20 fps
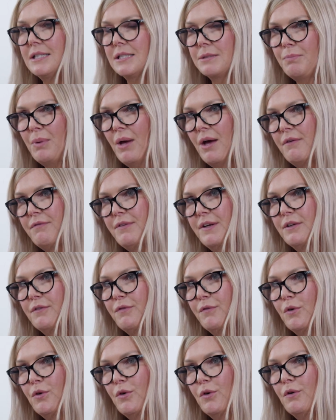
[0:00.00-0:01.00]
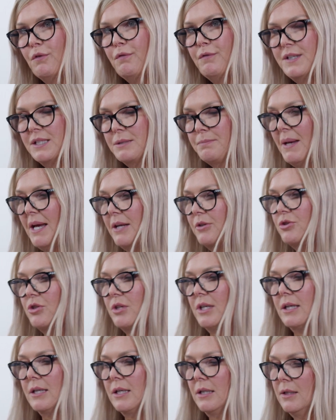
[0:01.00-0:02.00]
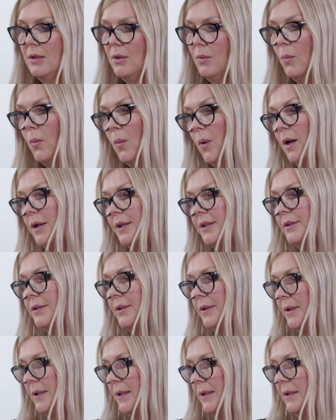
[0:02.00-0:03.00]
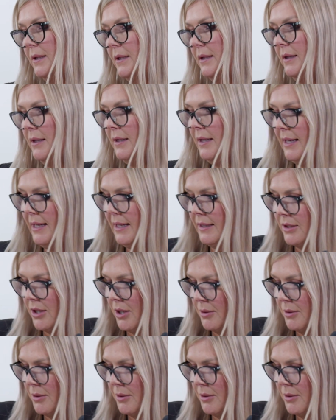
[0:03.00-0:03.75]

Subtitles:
it's perfect for Fitzpatrick 1. And